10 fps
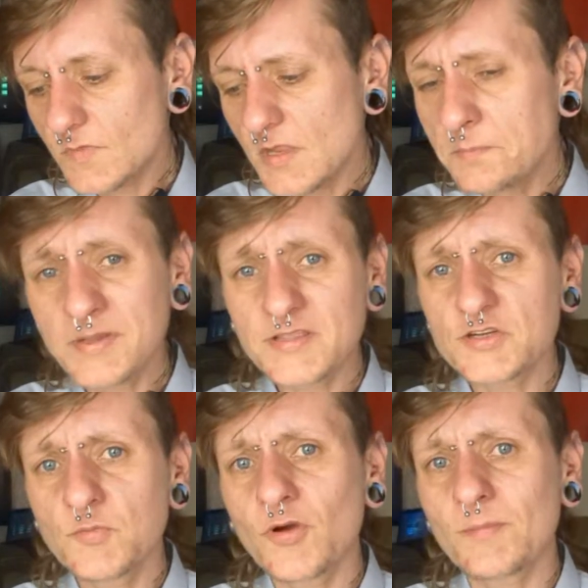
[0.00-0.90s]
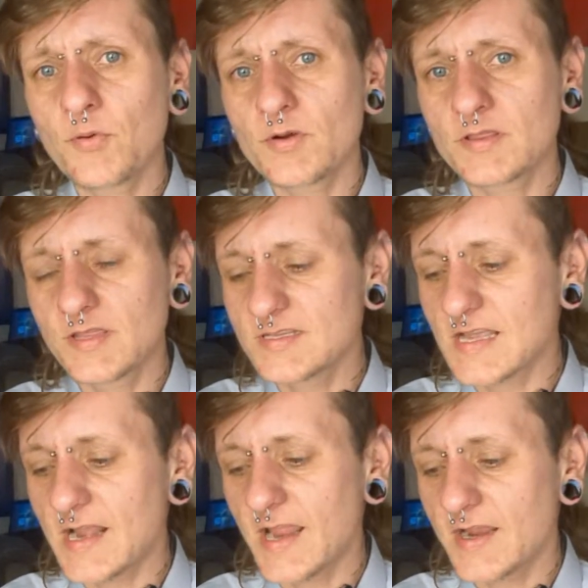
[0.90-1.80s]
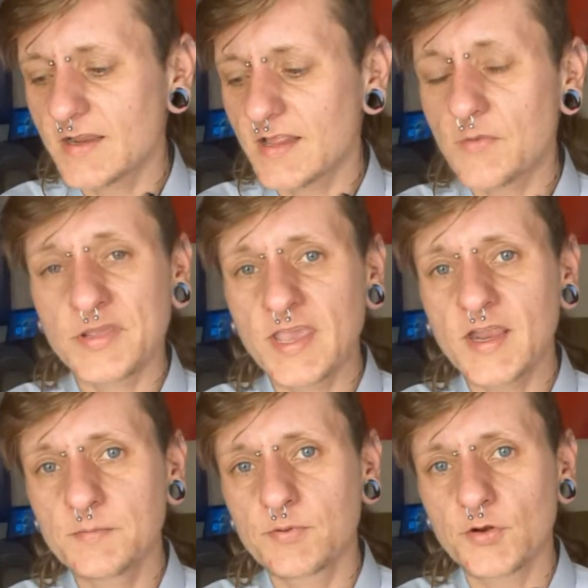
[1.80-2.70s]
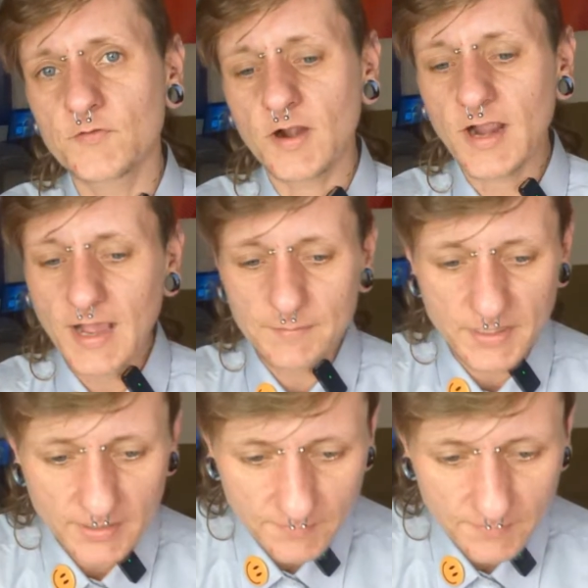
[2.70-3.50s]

But there's more important things at hand that we can prove are happening.